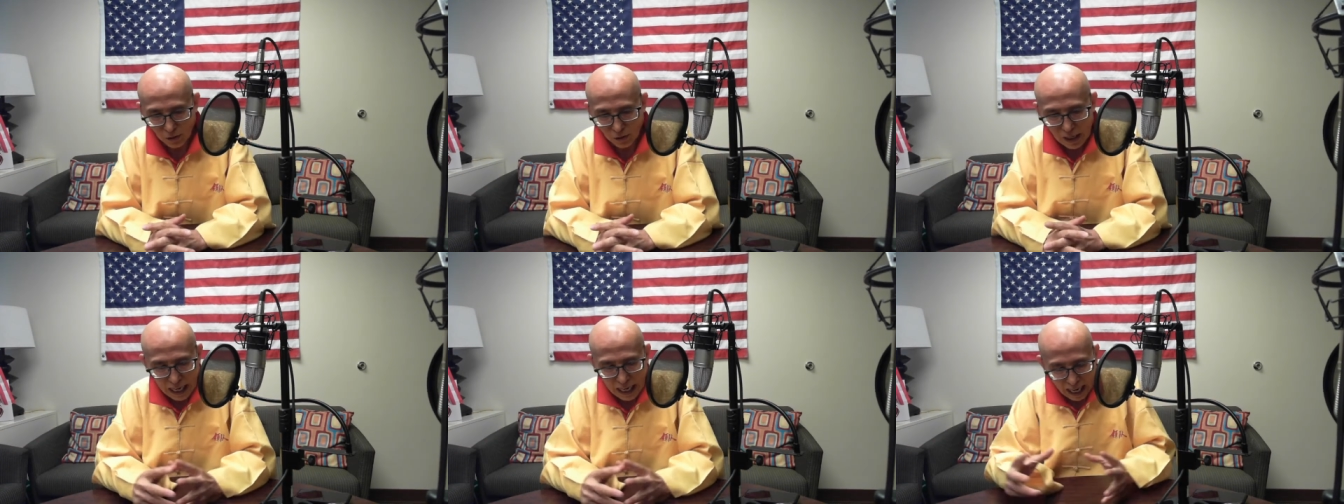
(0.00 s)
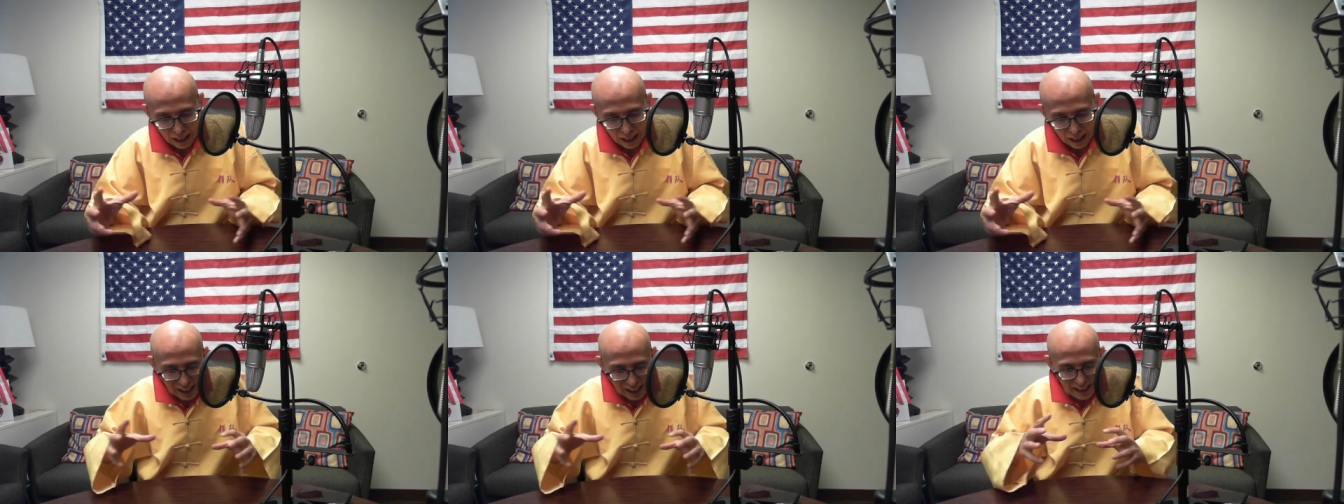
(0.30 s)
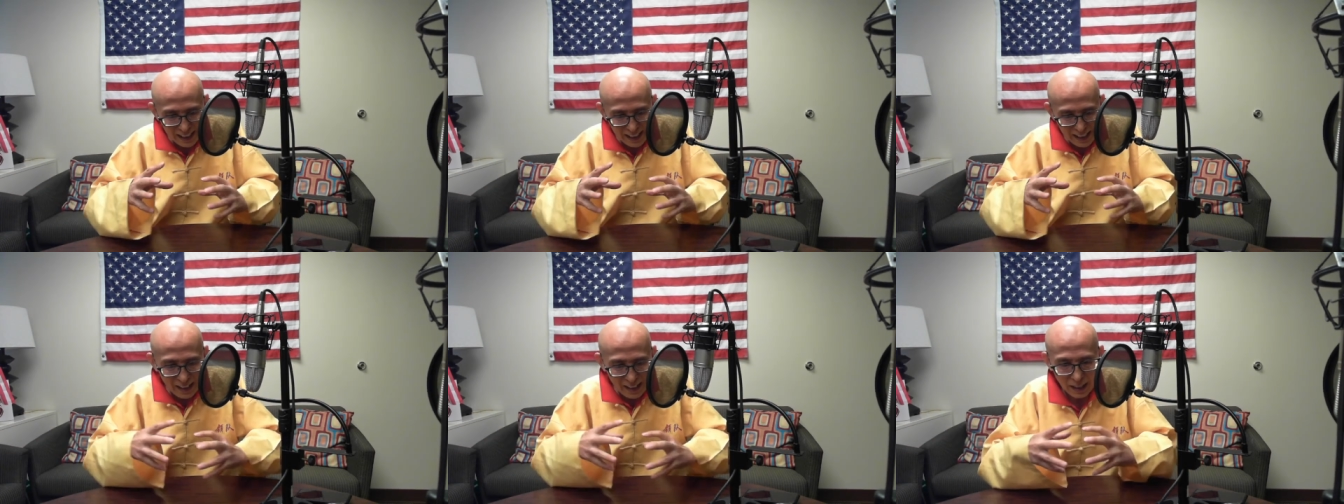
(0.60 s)
And then I
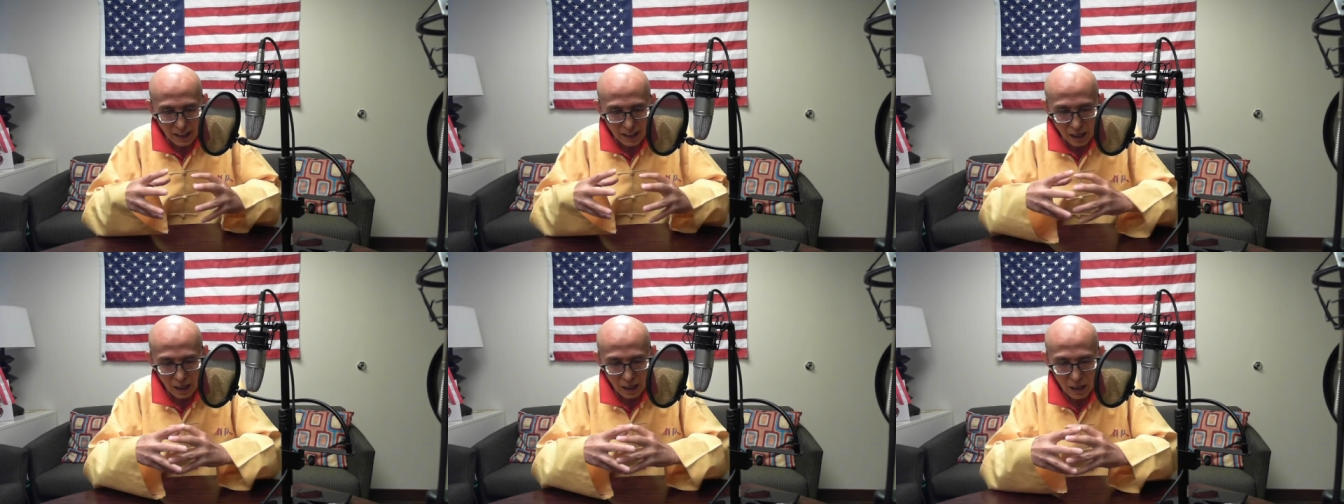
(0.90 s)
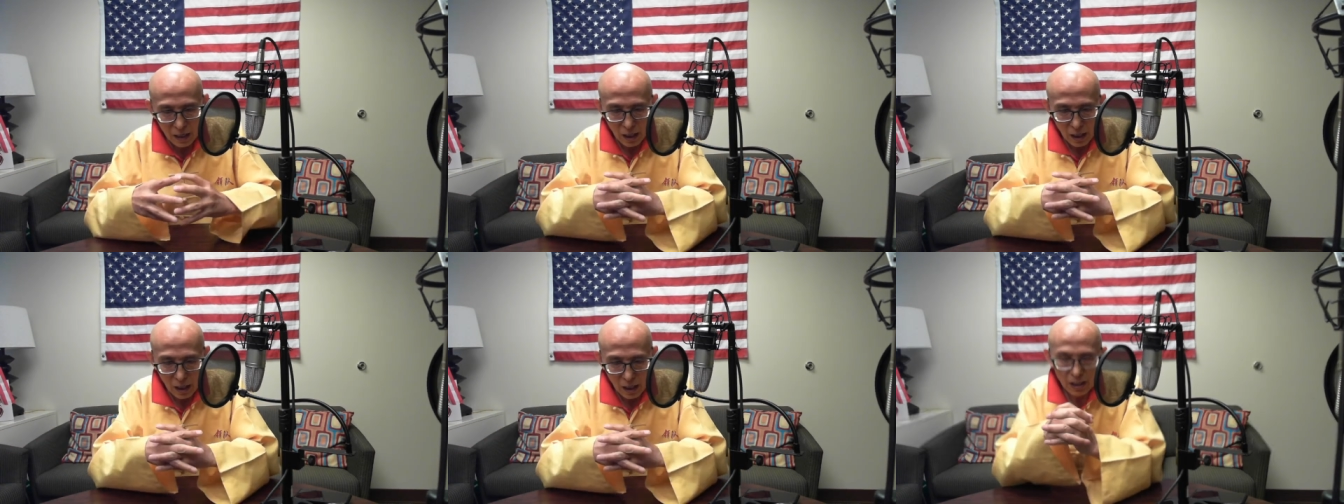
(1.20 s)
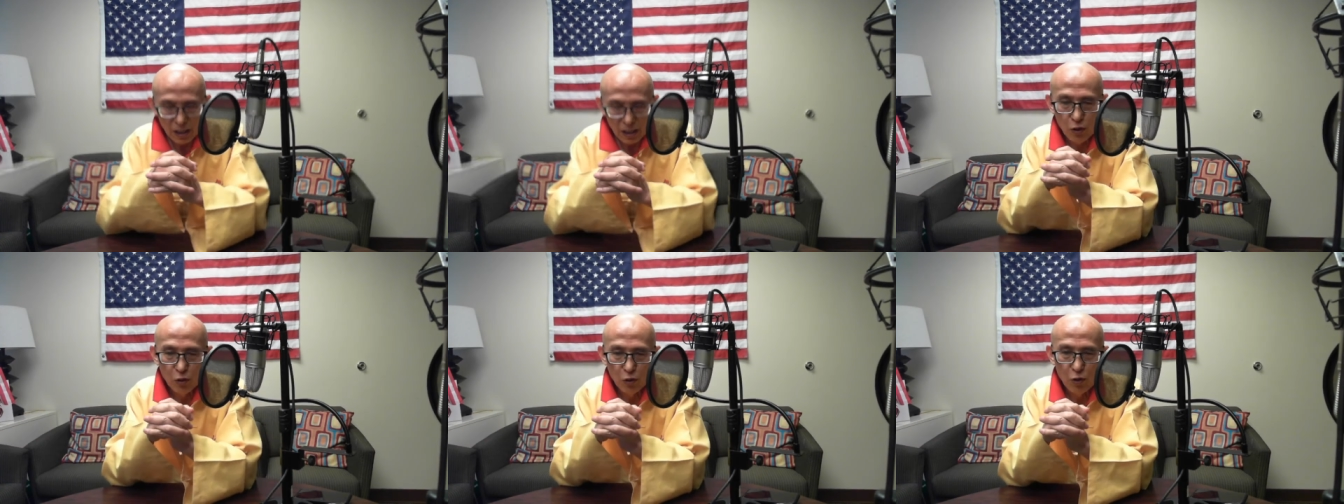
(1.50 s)
see that
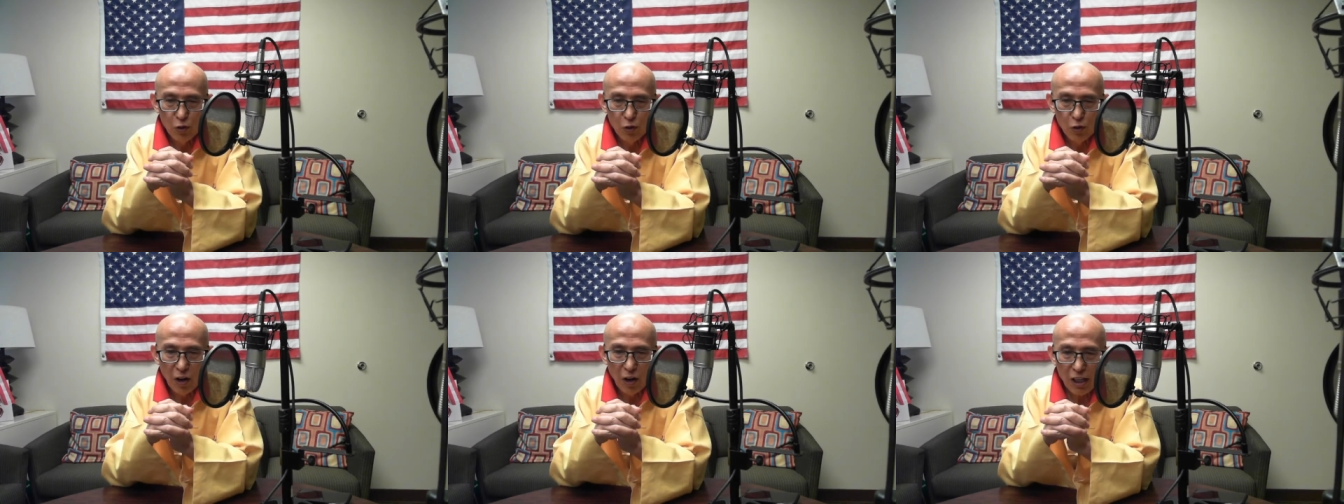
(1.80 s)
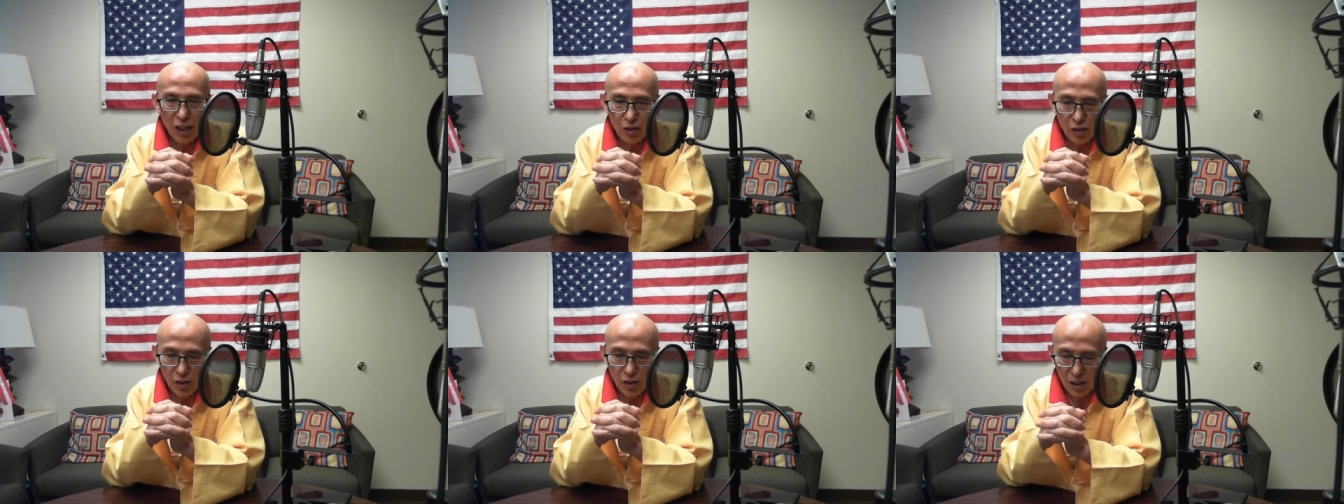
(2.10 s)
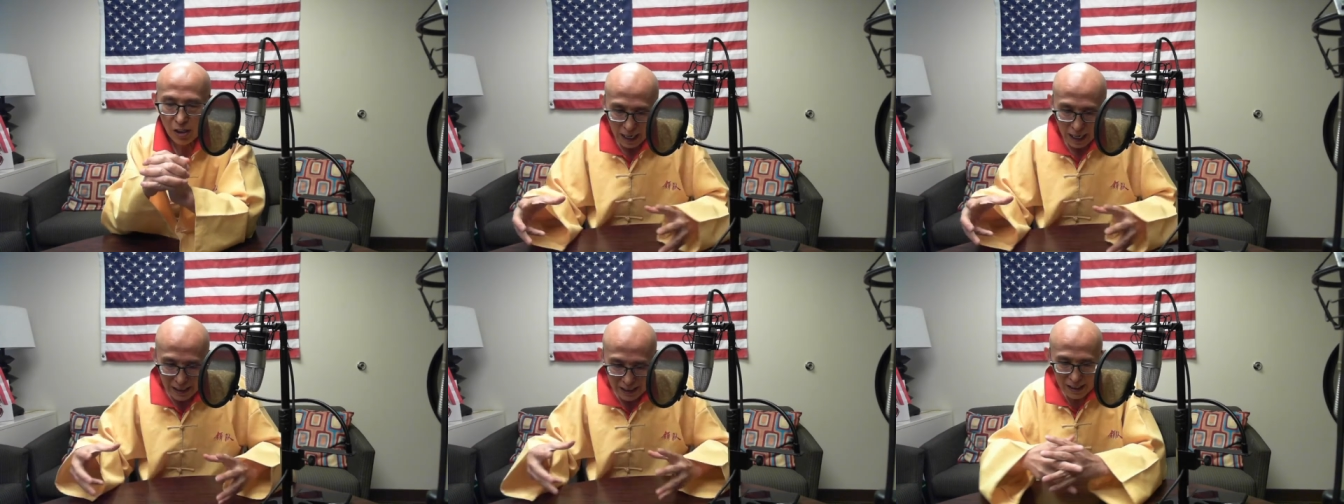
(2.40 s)
integration, I
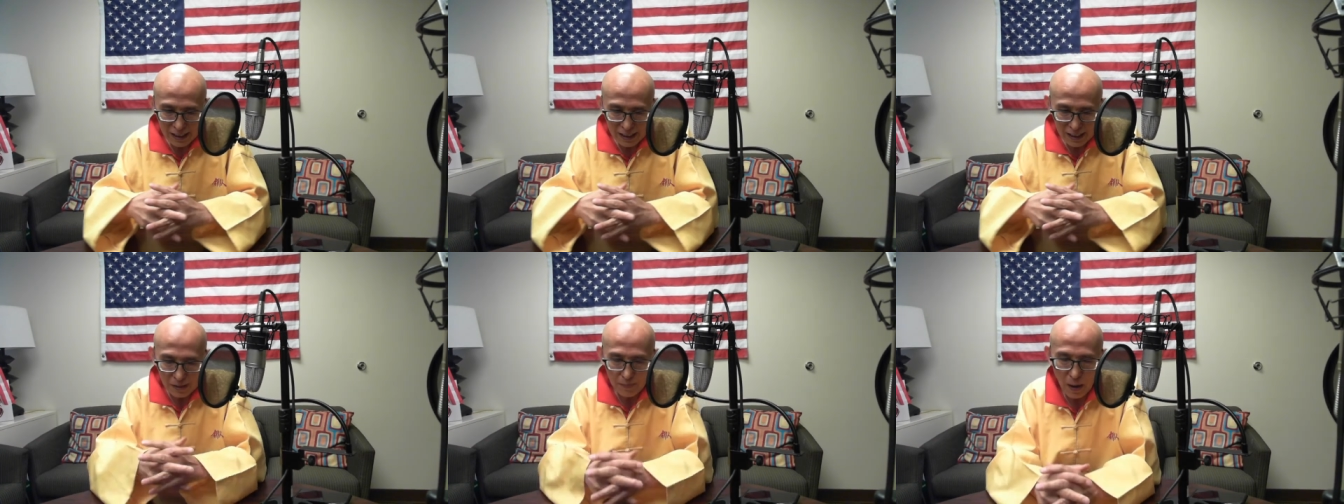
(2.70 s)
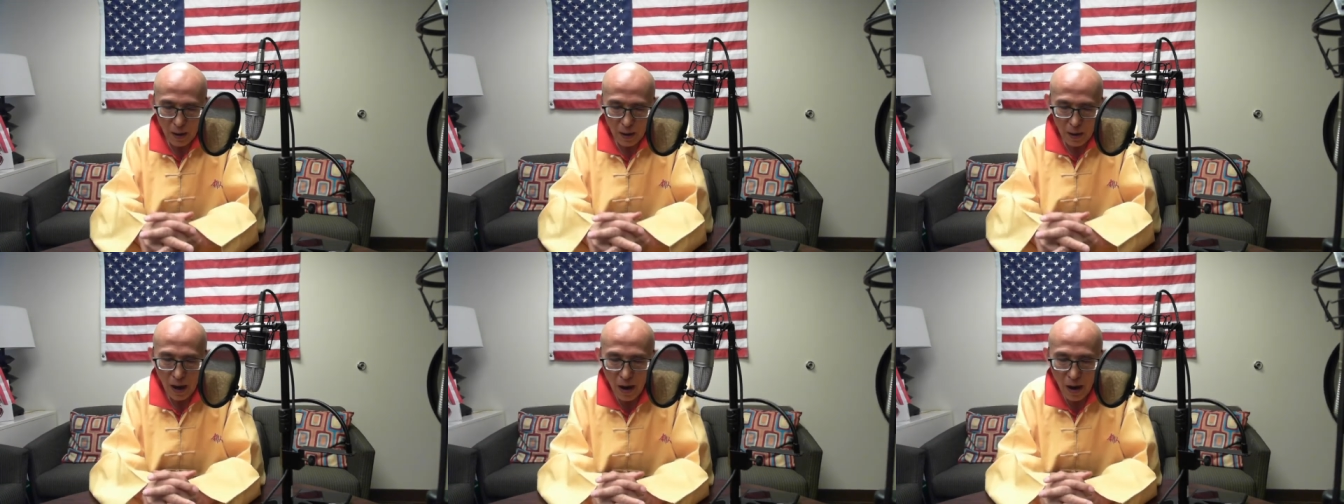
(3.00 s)
see the parallel,